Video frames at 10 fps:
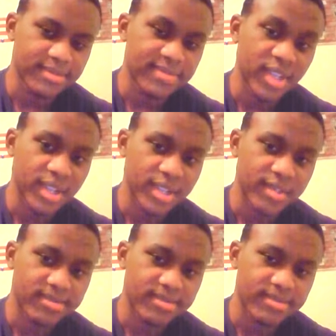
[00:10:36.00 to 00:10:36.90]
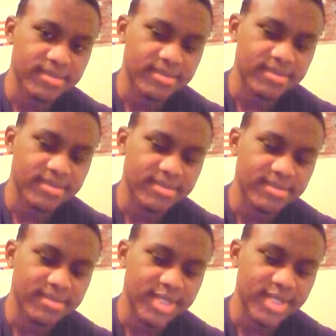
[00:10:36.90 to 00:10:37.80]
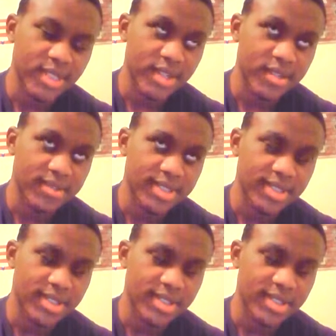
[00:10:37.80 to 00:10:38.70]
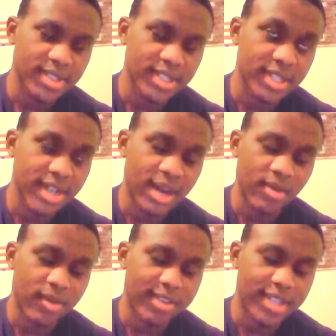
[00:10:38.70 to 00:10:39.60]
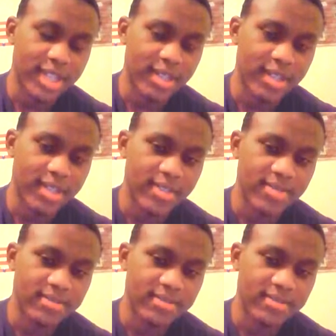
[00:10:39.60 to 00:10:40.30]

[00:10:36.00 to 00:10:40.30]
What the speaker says: fuck it. Let's go. Let's go get the heater. I want that heater.